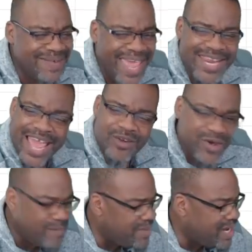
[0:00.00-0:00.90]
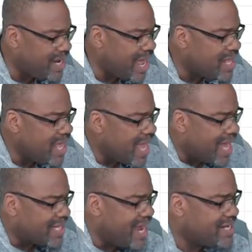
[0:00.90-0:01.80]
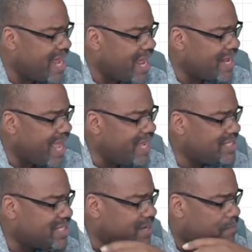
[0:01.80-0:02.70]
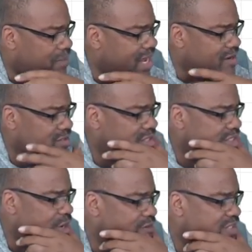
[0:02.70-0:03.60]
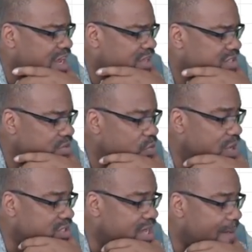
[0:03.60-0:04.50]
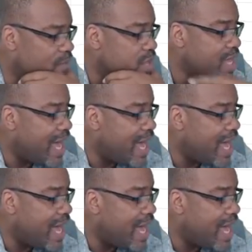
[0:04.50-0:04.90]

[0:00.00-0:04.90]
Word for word: I don't want to be in that. I like that. A S I N Players Serve says, what's up?